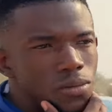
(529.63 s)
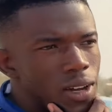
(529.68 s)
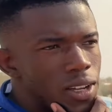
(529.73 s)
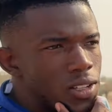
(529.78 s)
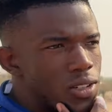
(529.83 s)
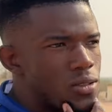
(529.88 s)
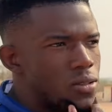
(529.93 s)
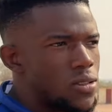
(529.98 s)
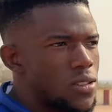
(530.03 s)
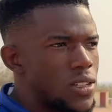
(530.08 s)

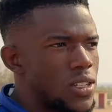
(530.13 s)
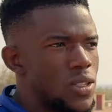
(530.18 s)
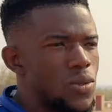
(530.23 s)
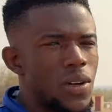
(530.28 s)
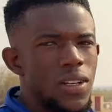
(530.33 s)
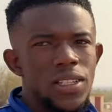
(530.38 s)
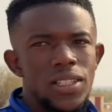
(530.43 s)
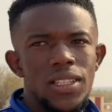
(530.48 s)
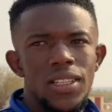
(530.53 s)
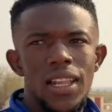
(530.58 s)
it
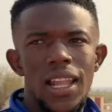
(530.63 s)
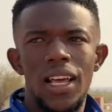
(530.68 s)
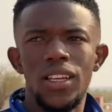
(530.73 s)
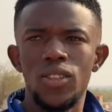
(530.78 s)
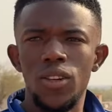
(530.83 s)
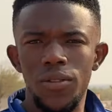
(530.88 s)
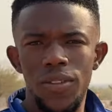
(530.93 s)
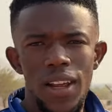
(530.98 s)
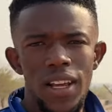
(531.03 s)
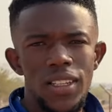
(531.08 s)
was
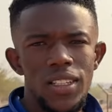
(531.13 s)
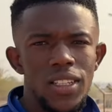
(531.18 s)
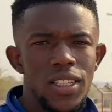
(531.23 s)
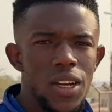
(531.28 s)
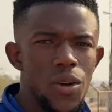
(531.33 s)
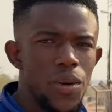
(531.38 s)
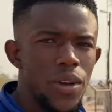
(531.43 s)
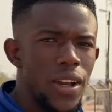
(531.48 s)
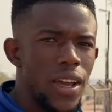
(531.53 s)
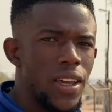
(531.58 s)
last year
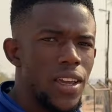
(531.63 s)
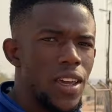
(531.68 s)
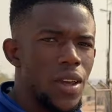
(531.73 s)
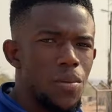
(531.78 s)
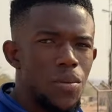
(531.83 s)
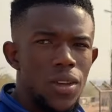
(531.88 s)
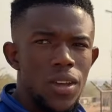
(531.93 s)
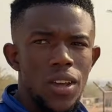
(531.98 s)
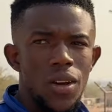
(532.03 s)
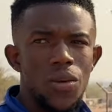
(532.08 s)
when I came
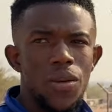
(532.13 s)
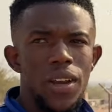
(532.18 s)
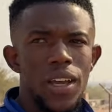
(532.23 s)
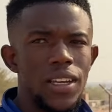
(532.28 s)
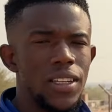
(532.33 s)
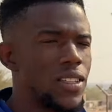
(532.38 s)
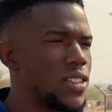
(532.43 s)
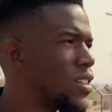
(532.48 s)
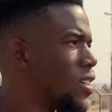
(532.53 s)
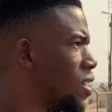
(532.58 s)
here. When
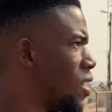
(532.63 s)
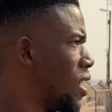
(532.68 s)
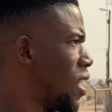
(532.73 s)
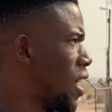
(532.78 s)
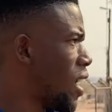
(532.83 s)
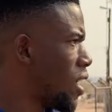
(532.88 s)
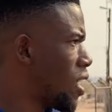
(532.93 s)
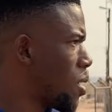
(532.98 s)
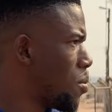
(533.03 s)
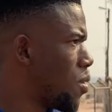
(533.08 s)

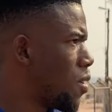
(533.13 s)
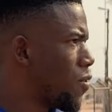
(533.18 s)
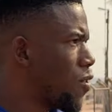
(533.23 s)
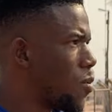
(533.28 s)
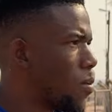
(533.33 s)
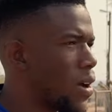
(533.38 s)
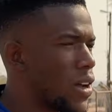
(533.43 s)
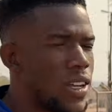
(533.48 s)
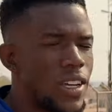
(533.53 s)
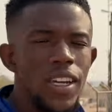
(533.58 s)
I came here for
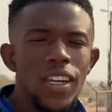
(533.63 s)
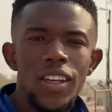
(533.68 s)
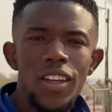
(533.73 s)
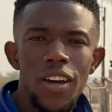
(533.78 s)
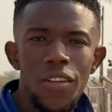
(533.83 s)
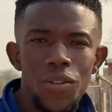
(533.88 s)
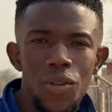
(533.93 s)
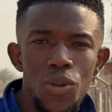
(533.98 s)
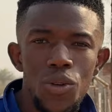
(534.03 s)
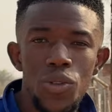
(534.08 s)
my interview,